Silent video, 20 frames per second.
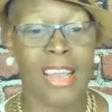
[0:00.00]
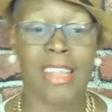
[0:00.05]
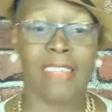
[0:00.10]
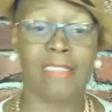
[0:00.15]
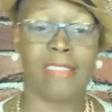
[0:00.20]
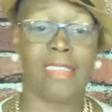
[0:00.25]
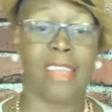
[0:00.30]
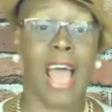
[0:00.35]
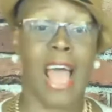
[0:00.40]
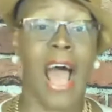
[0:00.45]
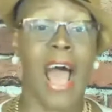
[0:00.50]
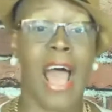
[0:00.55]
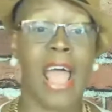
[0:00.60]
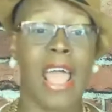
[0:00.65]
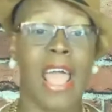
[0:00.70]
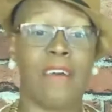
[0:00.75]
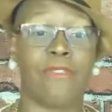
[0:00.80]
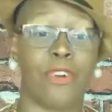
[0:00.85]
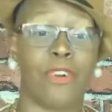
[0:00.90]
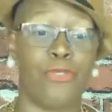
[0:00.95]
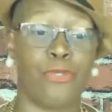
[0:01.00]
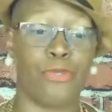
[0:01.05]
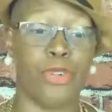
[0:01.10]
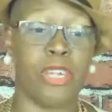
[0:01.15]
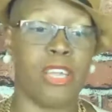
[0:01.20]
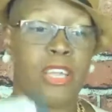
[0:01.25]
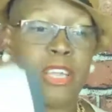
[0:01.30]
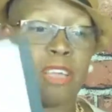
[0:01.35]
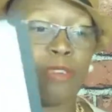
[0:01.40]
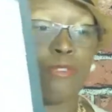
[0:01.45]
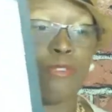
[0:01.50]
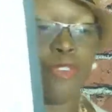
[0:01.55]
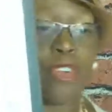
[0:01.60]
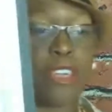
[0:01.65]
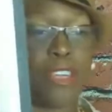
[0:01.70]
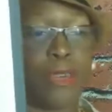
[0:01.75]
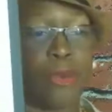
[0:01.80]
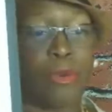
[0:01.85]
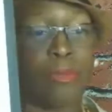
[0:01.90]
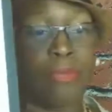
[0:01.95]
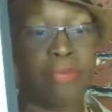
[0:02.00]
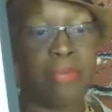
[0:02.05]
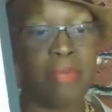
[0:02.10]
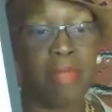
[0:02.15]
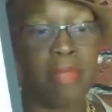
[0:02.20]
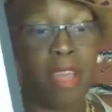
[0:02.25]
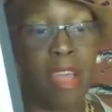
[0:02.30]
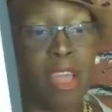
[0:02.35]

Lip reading: Listen, I have a free gift for you.